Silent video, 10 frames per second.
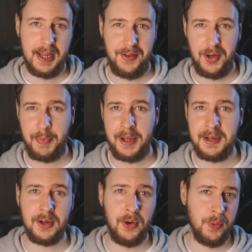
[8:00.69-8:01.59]
and
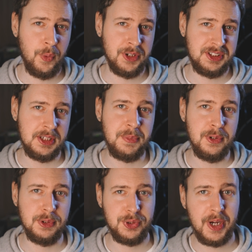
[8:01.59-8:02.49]
depending on what
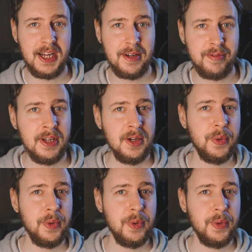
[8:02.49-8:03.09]
GPUs you have,